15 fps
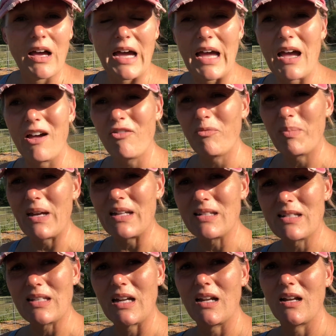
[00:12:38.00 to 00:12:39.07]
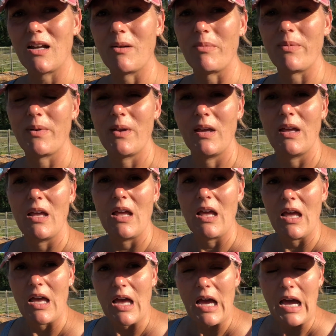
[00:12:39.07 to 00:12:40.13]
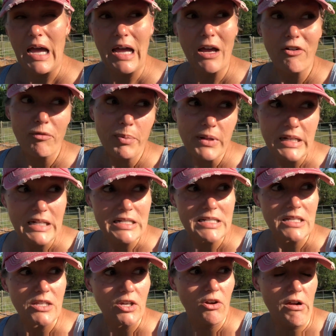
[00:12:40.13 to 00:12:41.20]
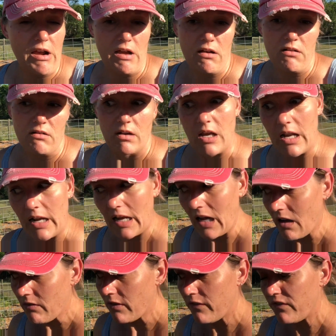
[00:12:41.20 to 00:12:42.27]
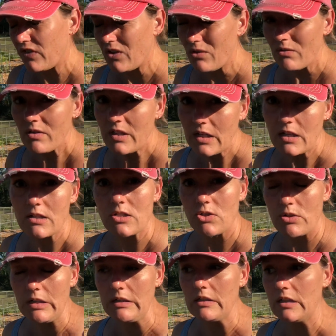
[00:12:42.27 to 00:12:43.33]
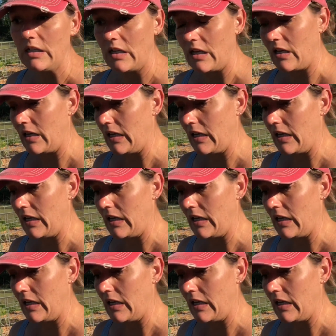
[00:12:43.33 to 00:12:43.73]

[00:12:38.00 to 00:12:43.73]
I have beds set up, I have plants in the ground, and I have a few things trickling in